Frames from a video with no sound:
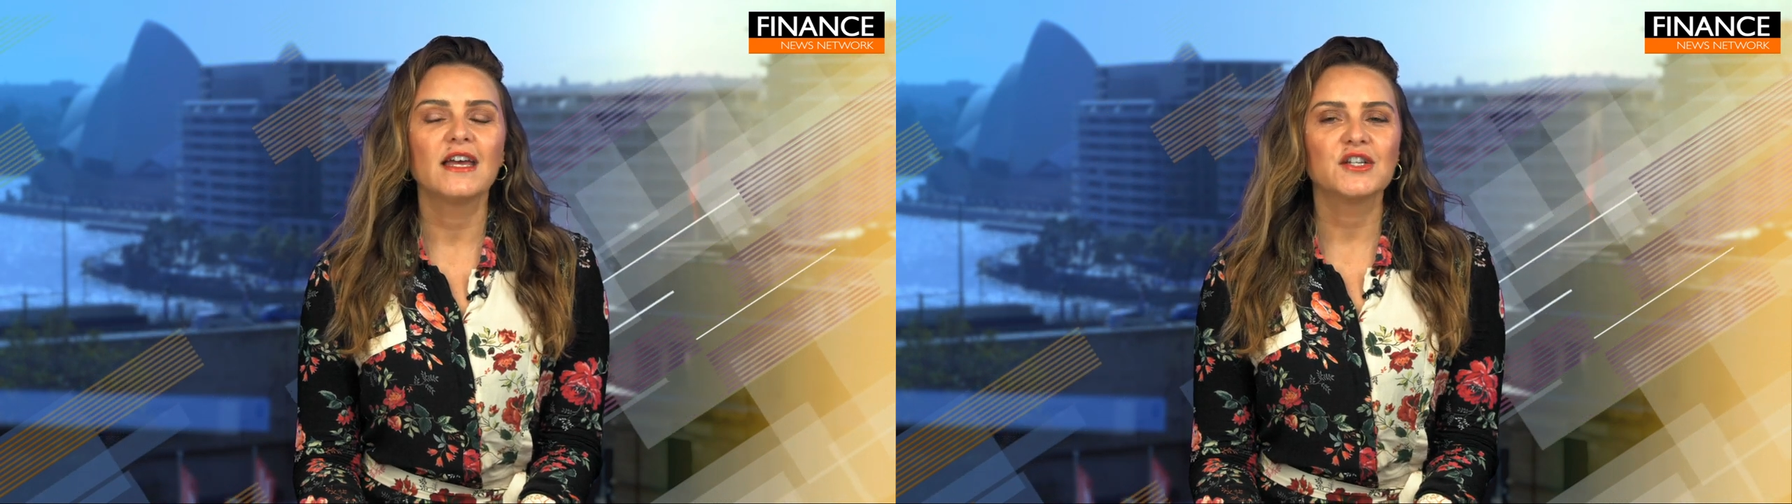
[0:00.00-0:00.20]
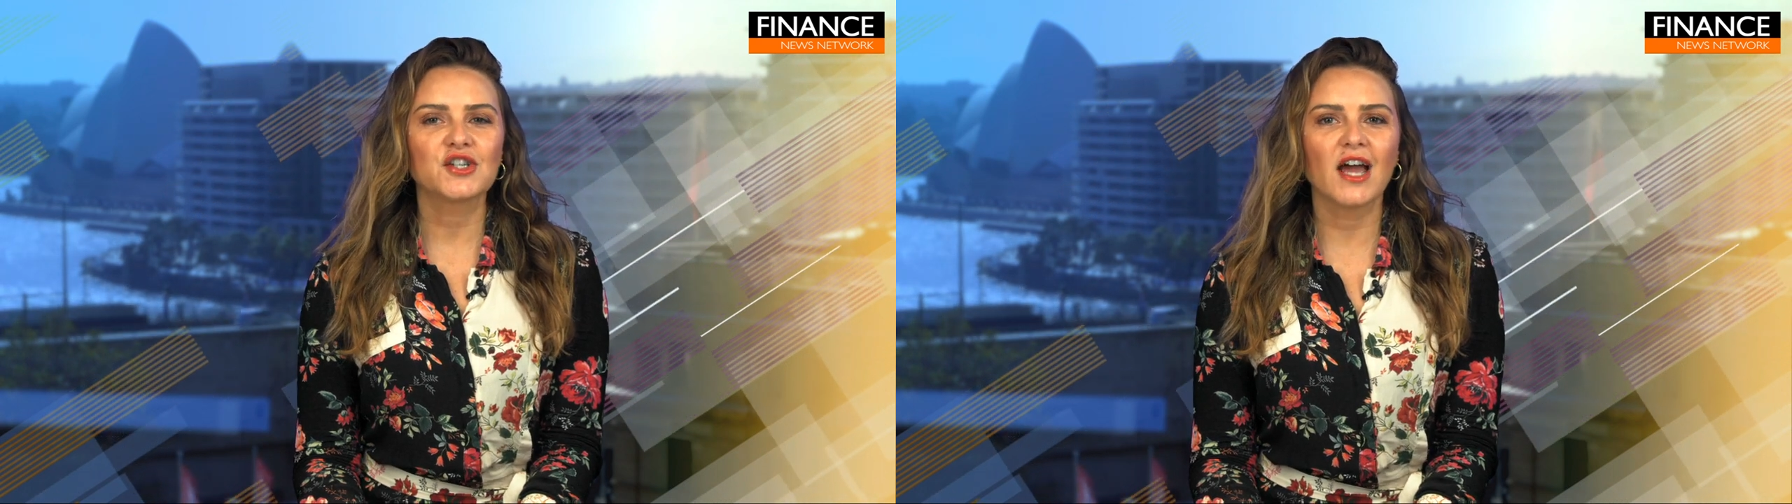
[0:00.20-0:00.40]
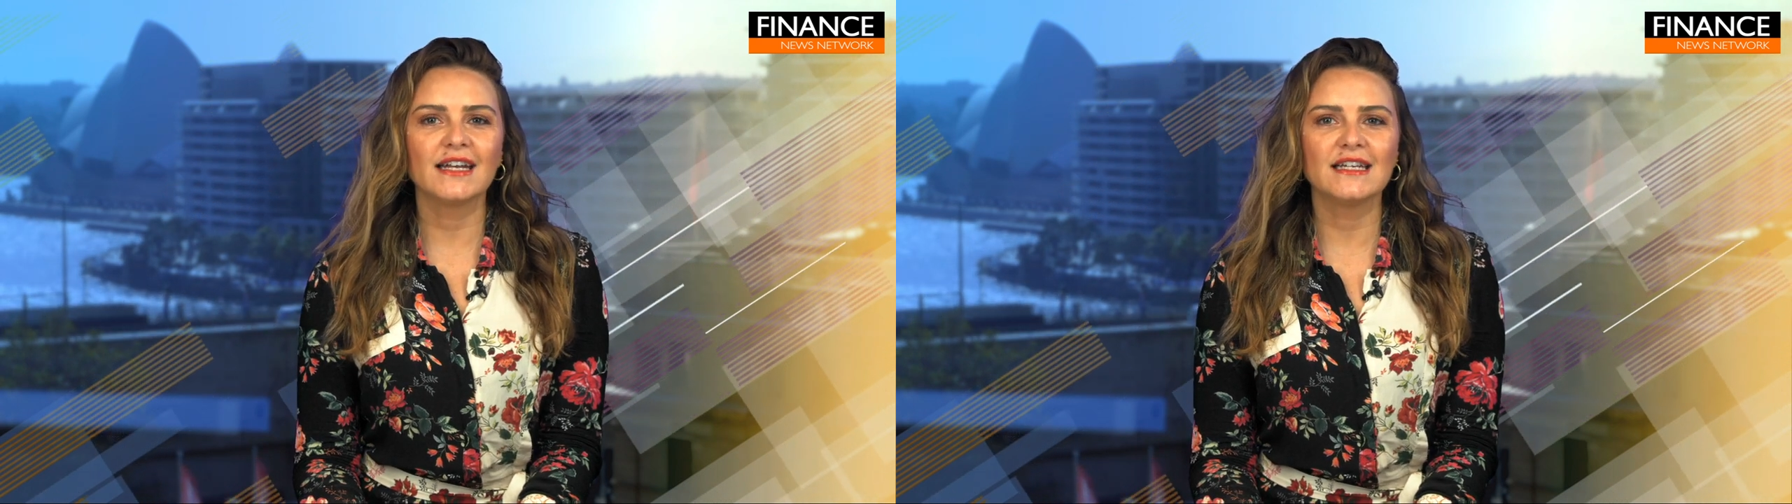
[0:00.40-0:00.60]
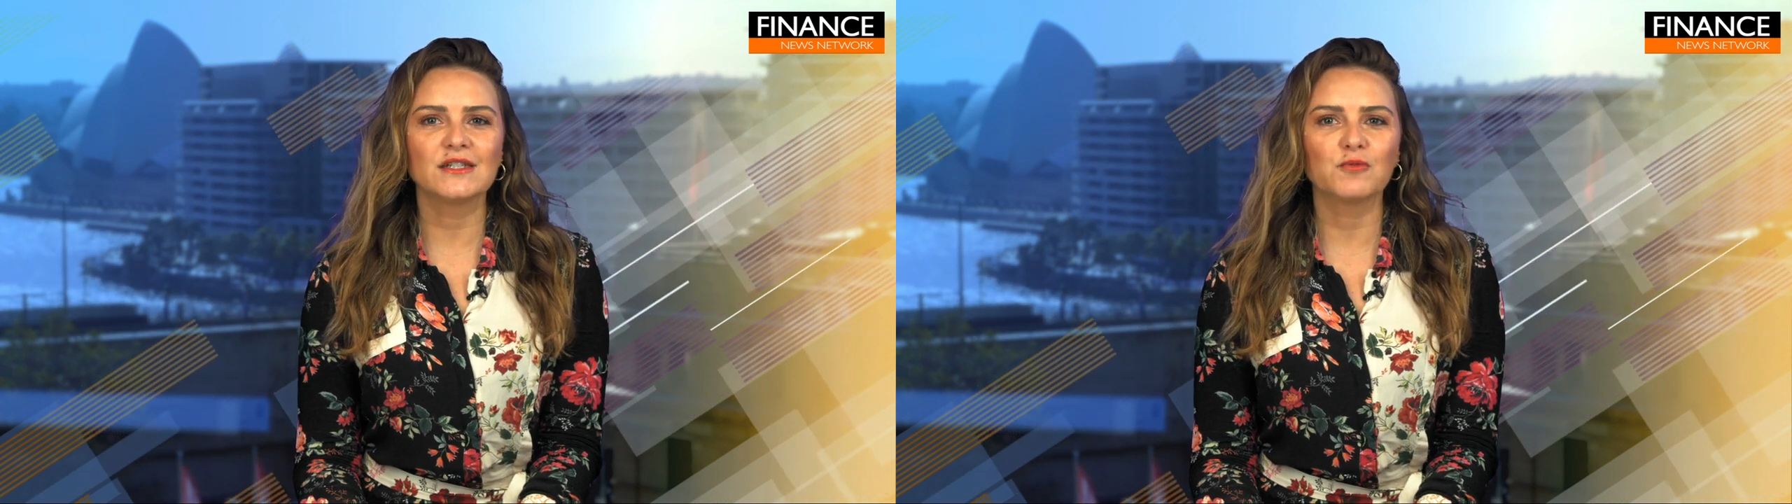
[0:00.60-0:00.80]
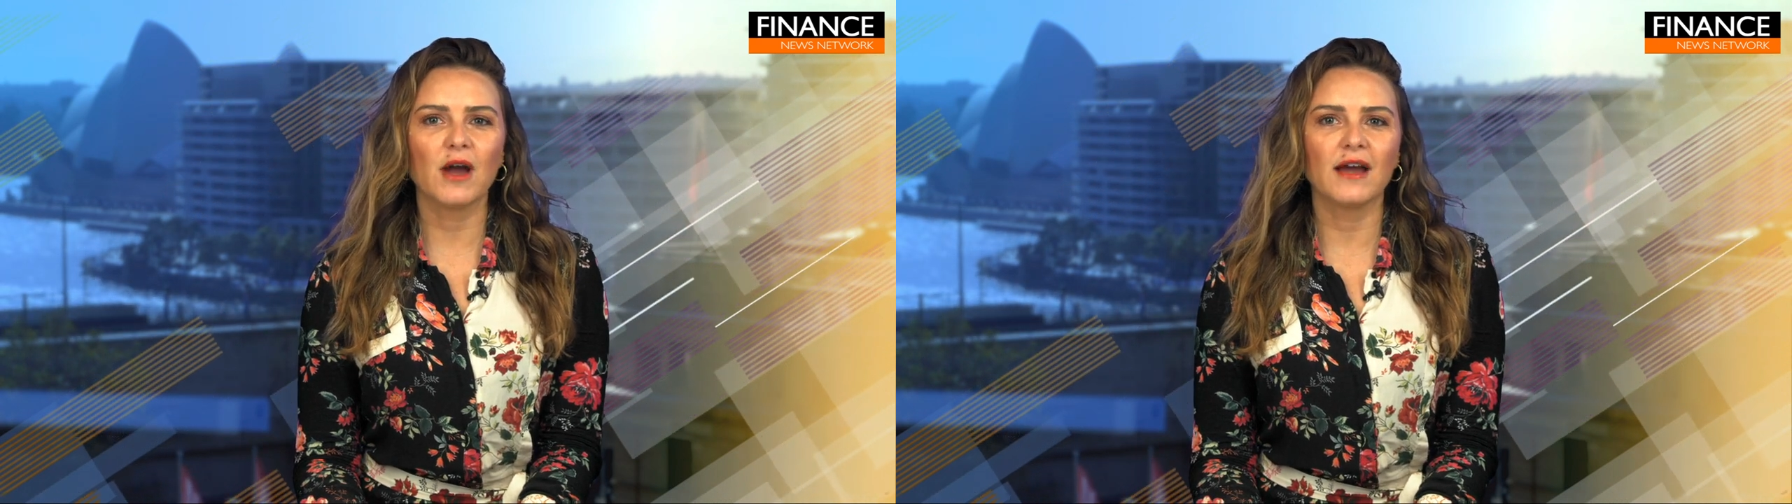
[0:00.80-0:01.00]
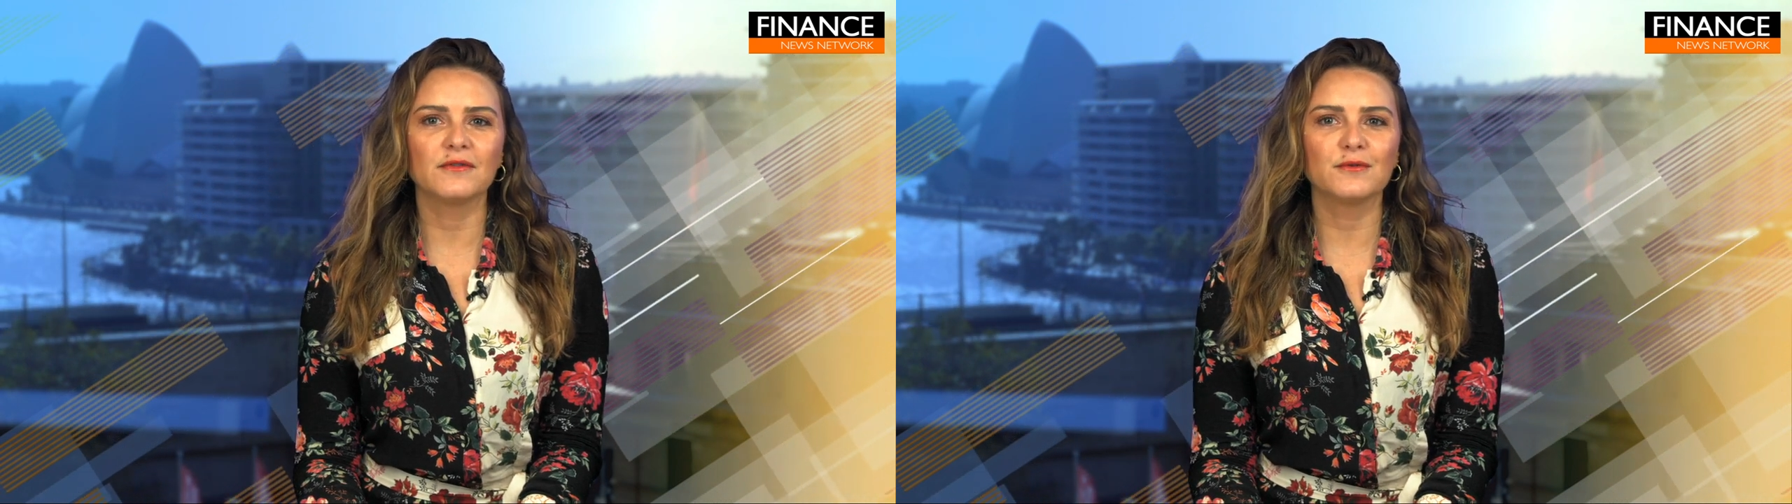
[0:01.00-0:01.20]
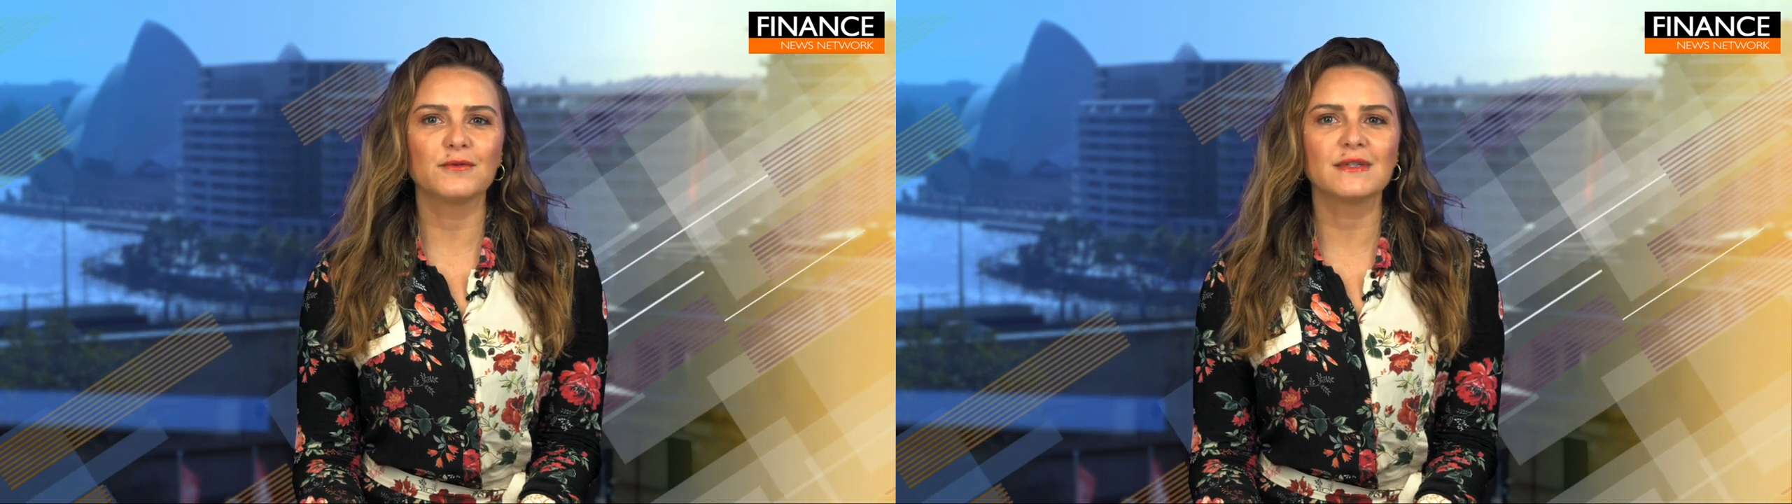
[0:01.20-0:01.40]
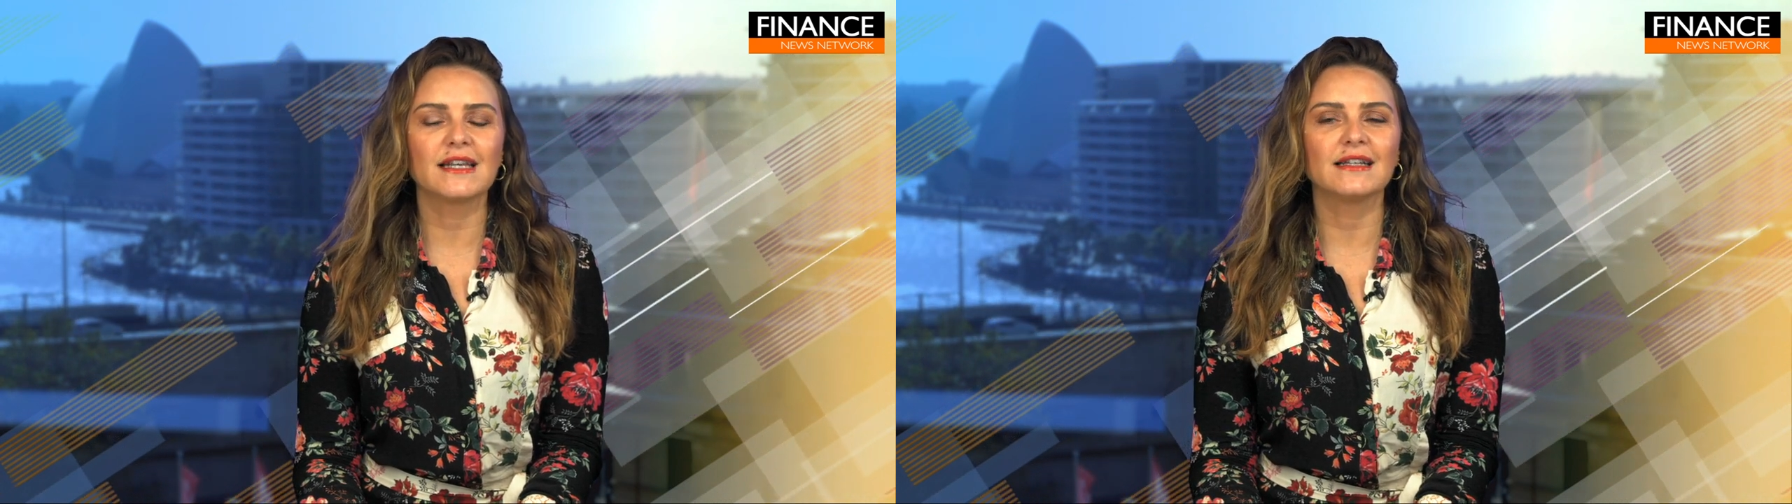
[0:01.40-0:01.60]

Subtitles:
Chinese rivals